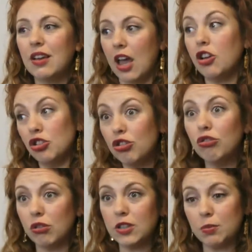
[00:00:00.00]
and
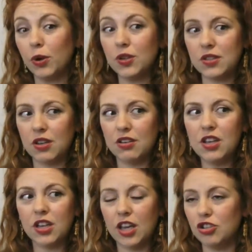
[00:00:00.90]
you as a person
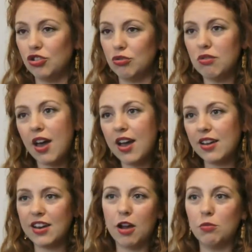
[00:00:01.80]
can do that,
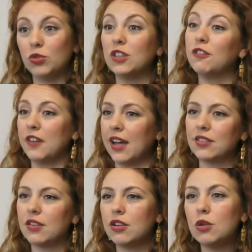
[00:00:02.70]
and how
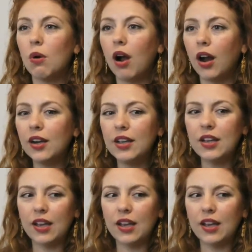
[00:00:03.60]
multifaceted you are,